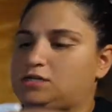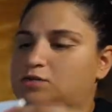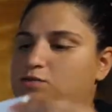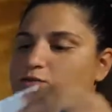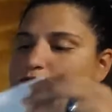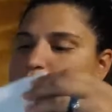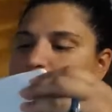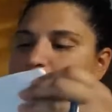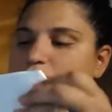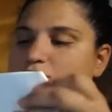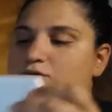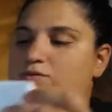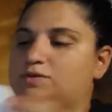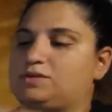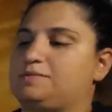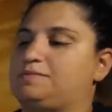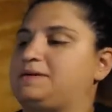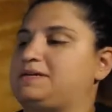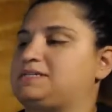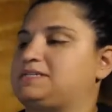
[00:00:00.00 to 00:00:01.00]
and we're going to start with
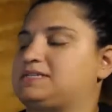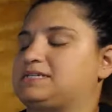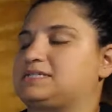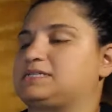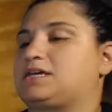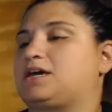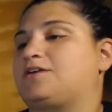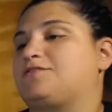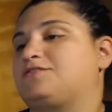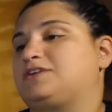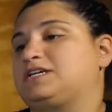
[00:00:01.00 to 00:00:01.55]
the basics of